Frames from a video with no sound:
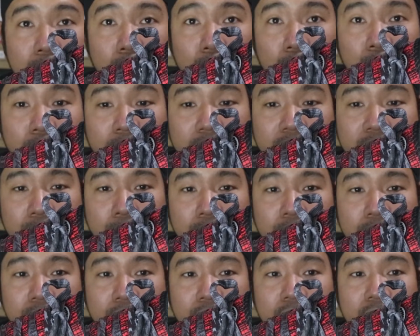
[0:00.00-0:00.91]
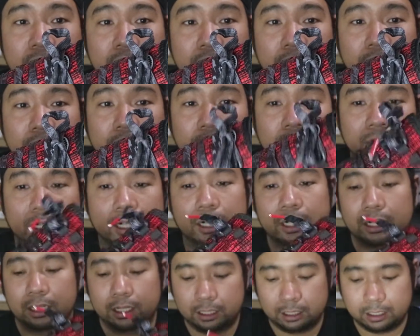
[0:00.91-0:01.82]
true to size with this sneaker.
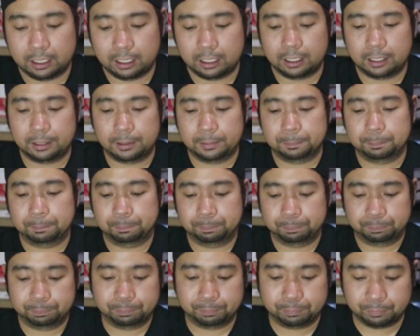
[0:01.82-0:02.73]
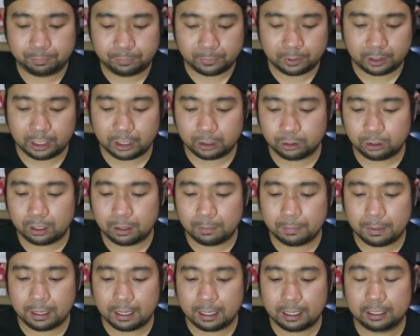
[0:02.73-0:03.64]
Ito
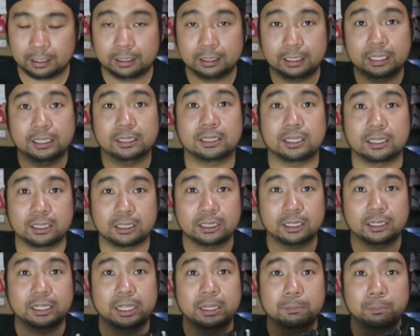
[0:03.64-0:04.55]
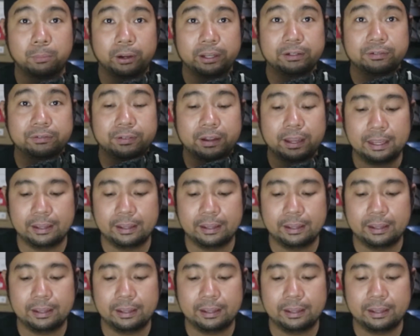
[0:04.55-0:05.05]
naman, this is a 10.5.